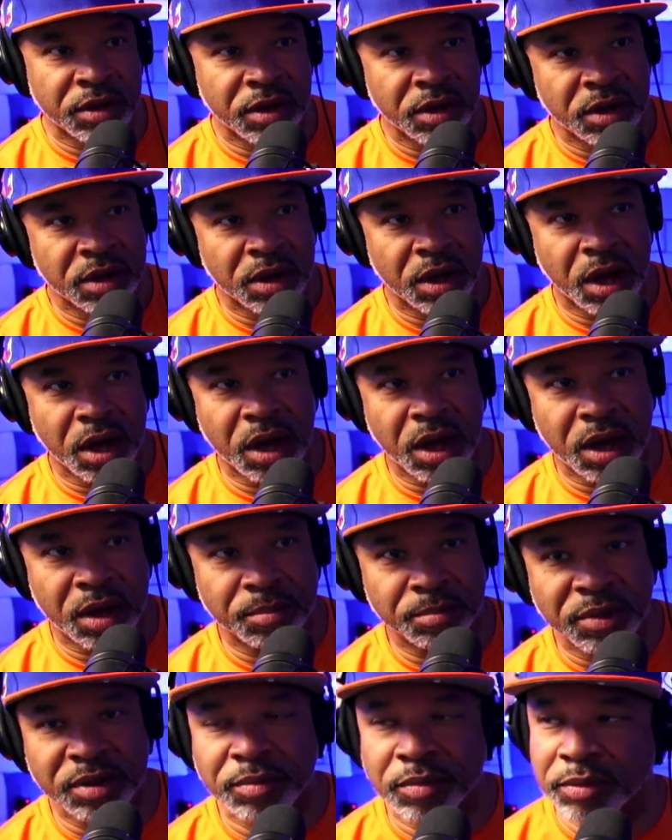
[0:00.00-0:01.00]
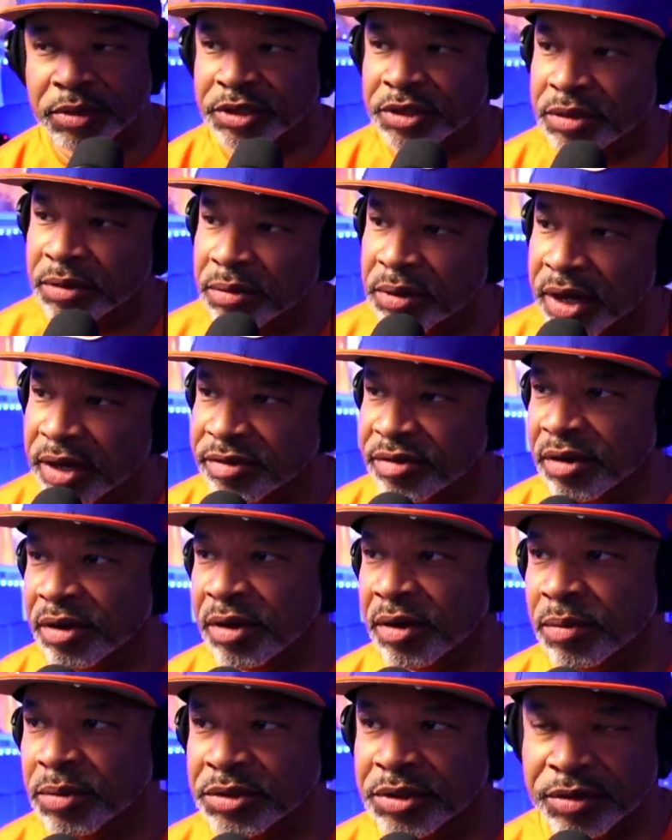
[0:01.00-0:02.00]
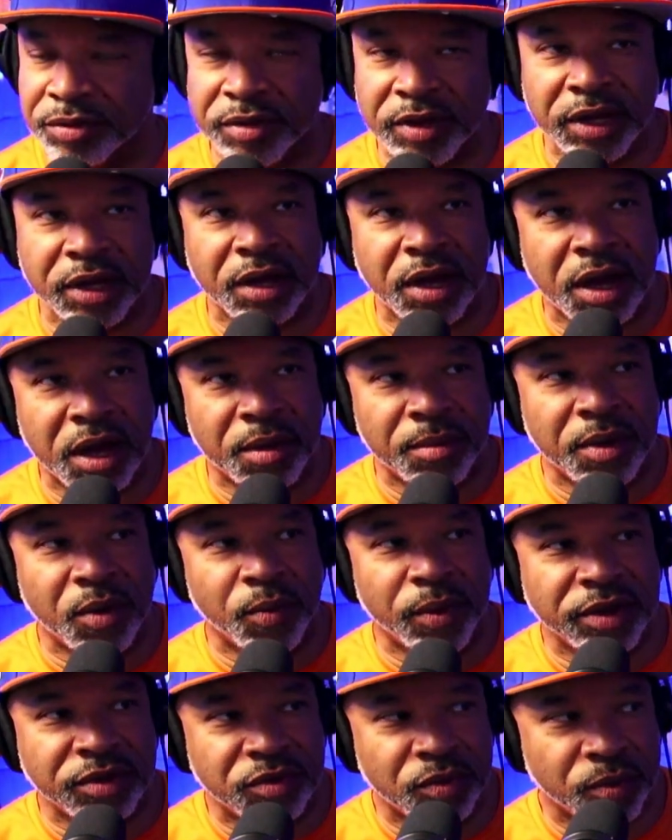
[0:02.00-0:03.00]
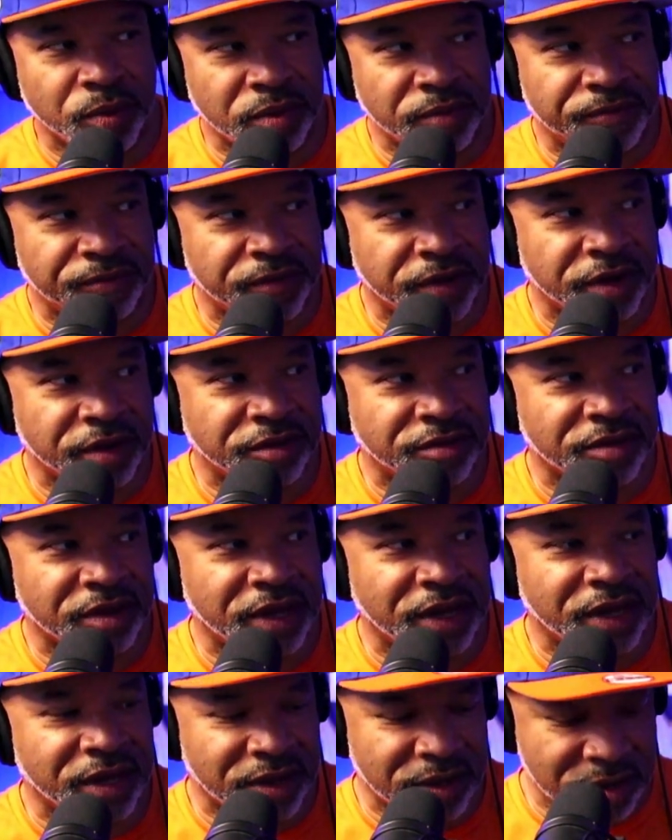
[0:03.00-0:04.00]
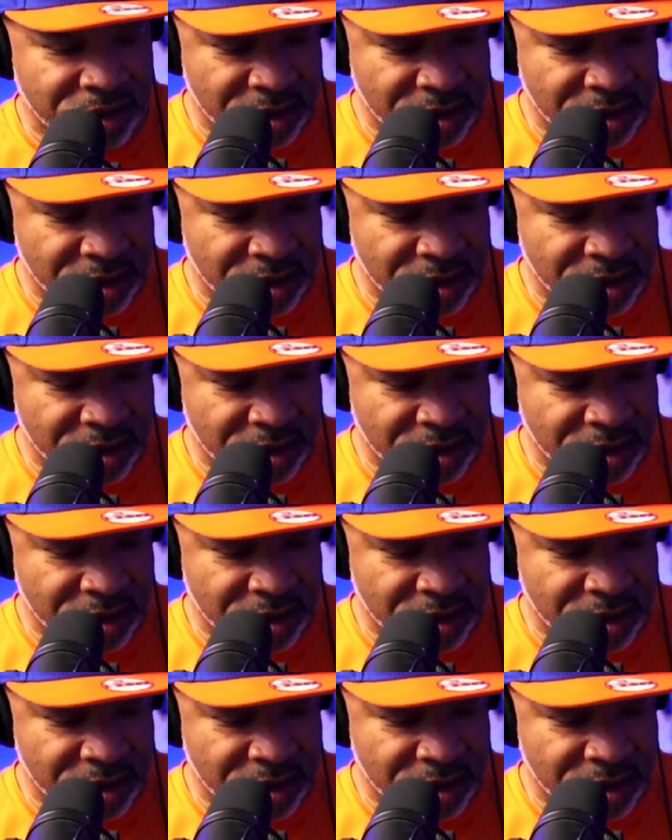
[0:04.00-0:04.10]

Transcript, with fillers: Um, maybe we should do that to hear. What you think? Um, I'll wait till we finish and